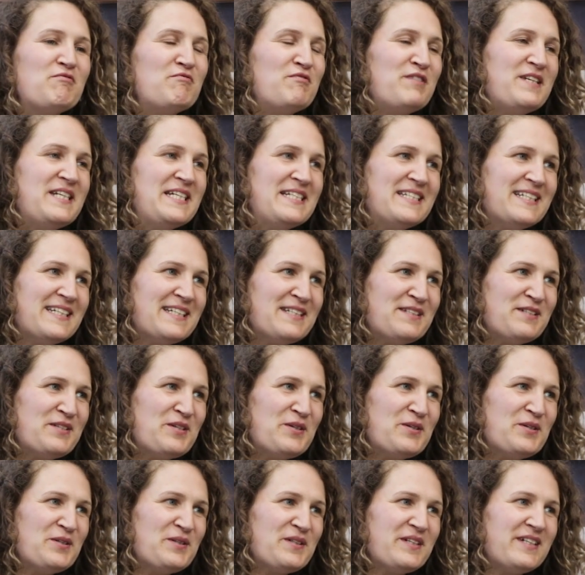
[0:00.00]
reading
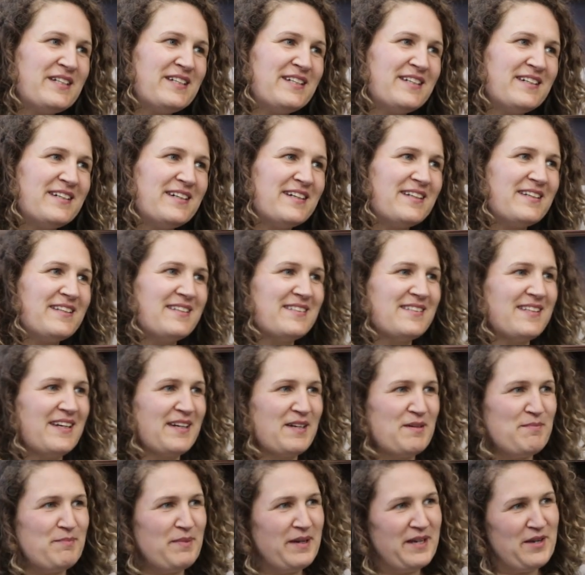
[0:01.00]
nook, and it's
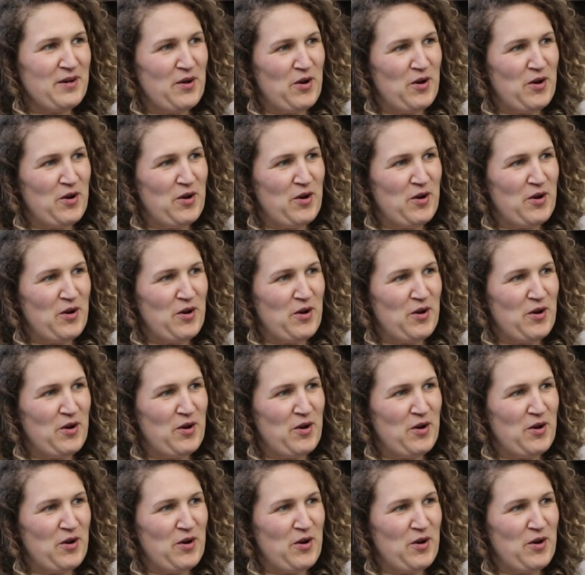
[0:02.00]
like a big